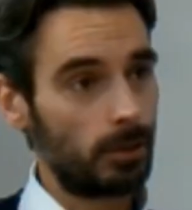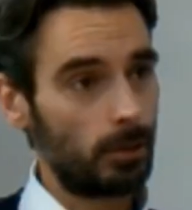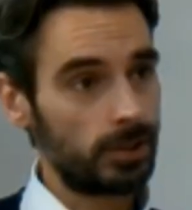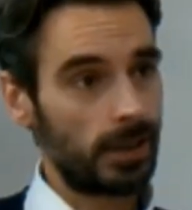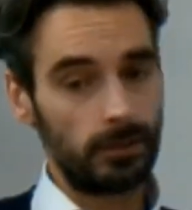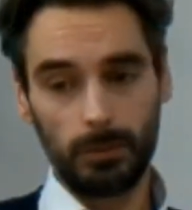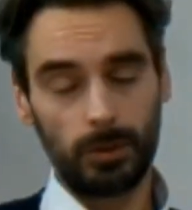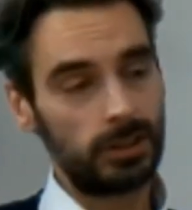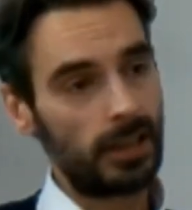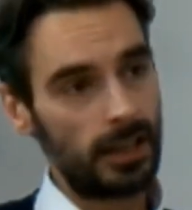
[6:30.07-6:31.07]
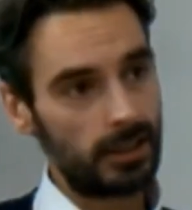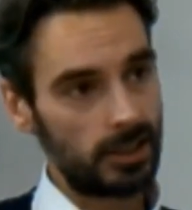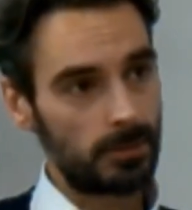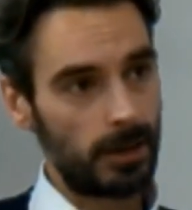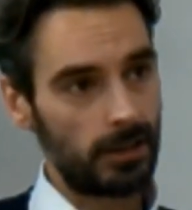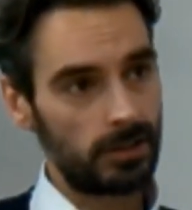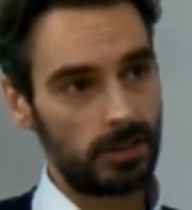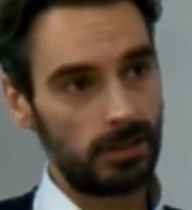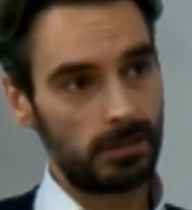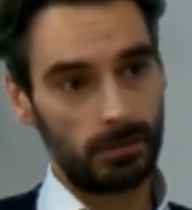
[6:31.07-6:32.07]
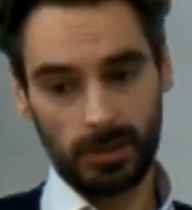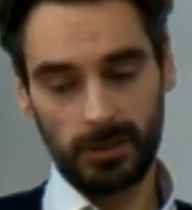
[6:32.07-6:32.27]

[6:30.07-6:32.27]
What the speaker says: the courts haven't awarded anything to spouses or